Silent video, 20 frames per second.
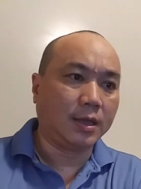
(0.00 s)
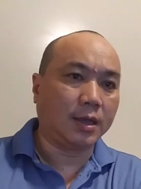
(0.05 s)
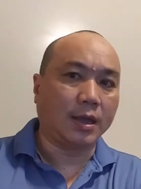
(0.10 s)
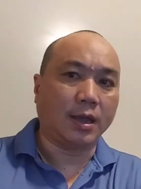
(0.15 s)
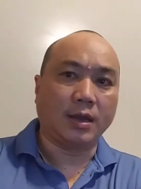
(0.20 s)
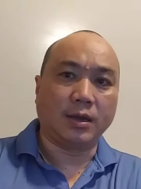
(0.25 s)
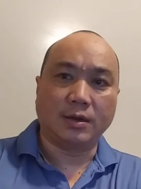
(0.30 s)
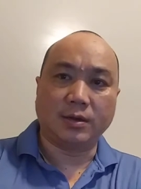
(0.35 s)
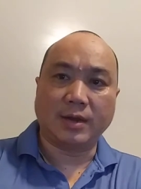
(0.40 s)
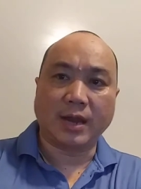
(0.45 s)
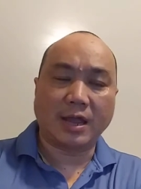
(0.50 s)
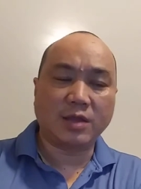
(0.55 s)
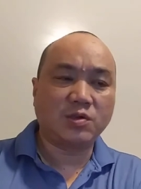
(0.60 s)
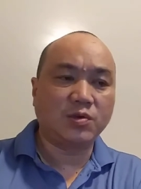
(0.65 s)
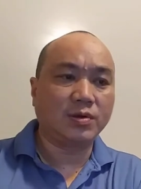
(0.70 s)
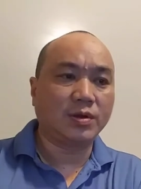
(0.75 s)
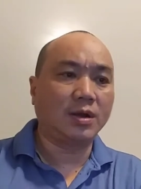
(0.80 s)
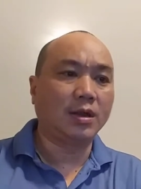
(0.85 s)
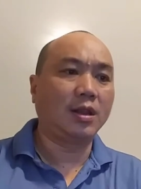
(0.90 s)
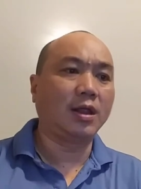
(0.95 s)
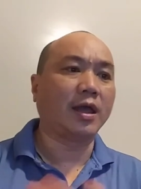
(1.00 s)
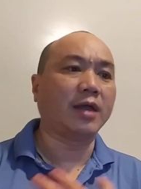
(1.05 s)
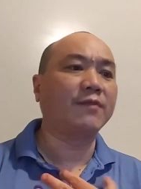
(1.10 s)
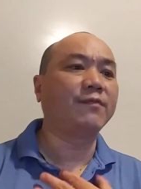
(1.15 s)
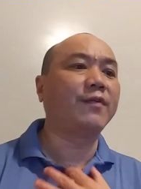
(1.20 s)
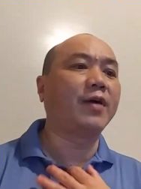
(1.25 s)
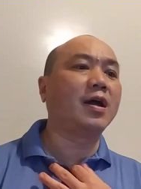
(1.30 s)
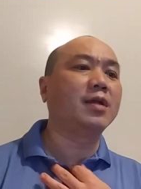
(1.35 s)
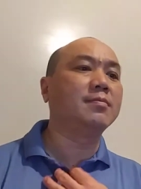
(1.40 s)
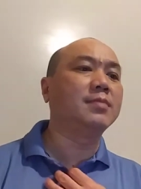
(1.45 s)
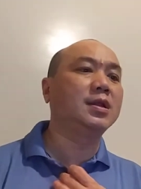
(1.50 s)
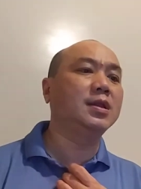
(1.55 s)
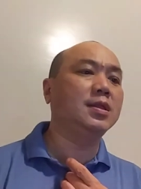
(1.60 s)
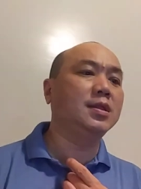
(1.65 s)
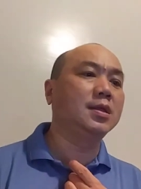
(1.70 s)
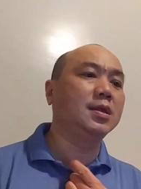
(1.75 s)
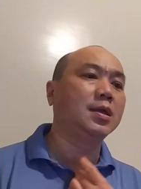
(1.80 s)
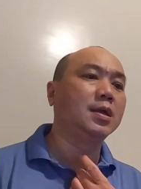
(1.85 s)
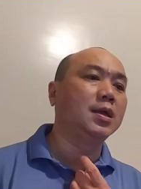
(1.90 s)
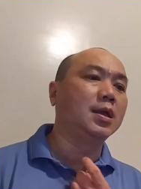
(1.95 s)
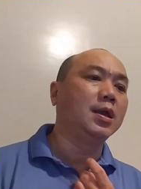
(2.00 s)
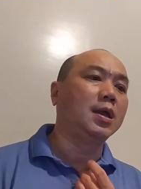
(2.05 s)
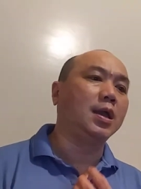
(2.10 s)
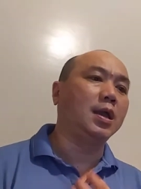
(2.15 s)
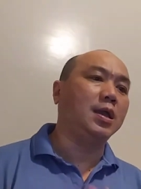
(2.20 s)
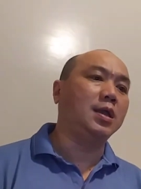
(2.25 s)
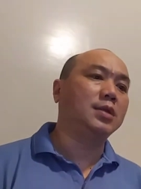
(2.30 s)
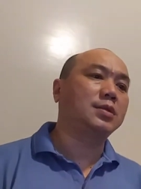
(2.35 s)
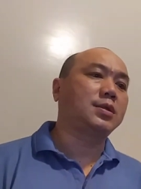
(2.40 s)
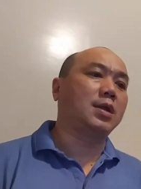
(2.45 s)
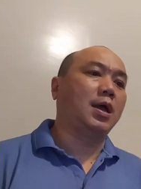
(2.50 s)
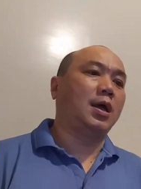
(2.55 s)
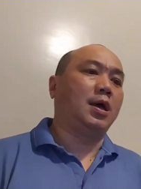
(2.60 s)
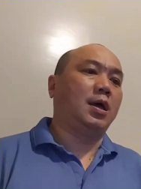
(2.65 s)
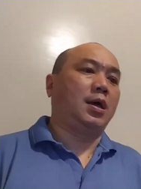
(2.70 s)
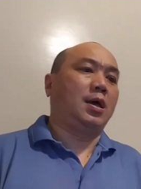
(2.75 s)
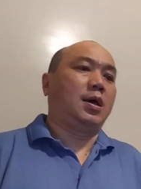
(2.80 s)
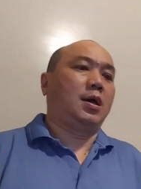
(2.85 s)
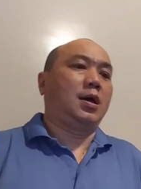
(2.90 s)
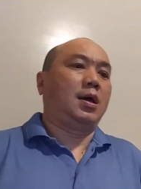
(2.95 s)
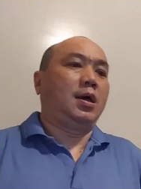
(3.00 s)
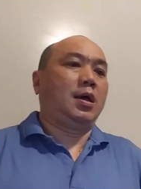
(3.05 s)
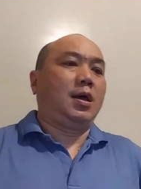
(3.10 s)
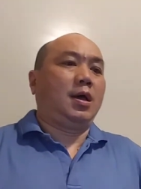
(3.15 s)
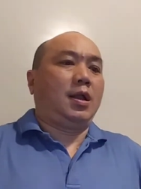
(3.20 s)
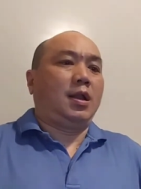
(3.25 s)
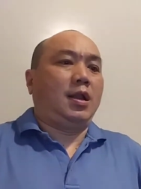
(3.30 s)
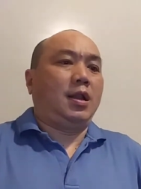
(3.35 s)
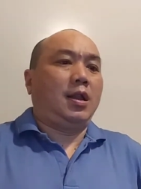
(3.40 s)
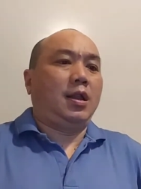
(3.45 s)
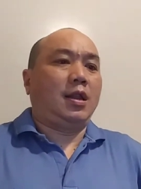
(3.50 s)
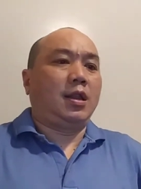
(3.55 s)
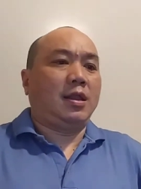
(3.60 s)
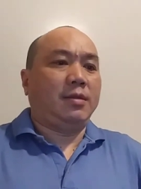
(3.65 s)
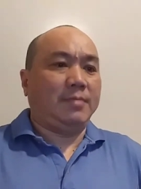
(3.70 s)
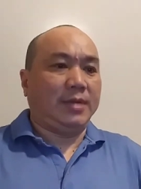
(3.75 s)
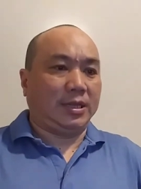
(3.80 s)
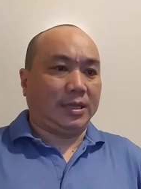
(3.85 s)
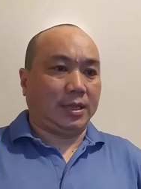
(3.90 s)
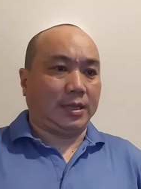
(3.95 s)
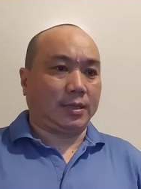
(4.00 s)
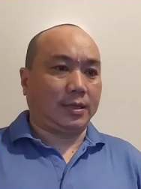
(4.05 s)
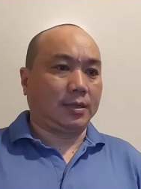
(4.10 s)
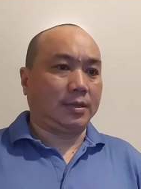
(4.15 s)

and the natural environment is limited.